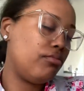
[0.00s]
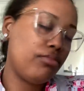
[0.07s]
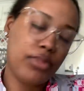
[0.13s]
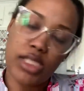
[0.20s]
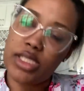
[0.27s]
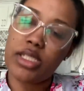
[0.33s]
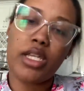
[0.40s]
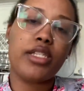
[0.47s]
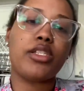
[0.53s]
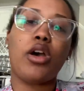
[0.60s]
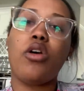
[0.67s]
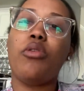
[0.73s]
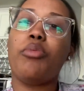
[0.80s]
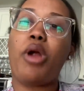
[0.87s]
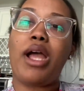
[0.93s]
It's, it's a
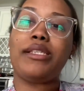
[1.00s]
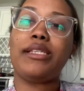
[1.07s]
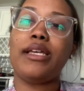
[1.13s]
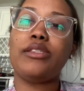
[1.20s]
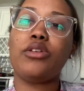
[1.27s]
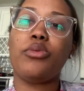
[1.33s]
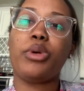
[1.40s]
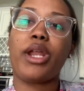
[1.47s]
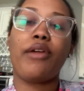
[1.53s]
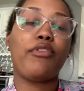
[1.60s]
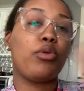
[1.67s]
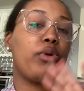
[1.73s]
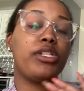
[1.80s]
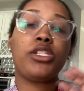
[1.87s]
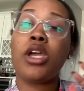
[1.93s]
whole process or whatever,
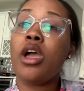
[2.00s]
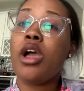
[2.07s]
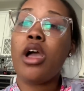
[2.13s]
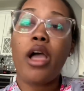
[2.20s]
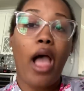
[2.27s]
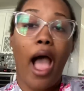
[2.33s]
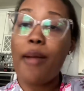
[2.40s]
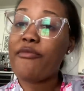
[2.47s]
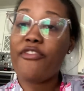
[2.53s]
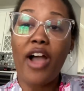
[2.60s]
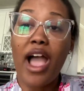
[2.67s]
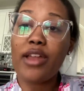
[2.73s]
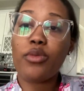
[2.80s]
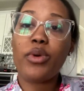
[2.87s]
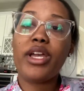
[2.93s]
which I'm
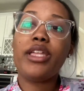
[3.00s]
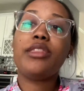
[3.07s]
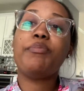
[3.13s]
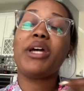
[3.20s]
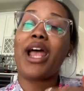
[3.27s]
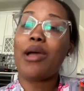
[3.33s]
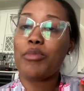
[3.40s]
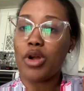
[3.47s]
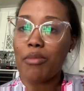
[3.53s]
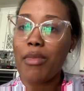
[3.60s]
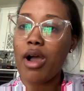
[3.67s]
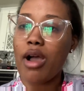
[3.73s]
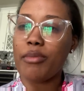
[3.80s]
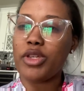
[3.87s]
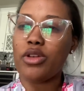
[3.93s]
fine with, but I'm her
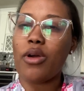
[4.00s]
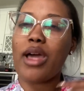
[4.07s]
mom, you know.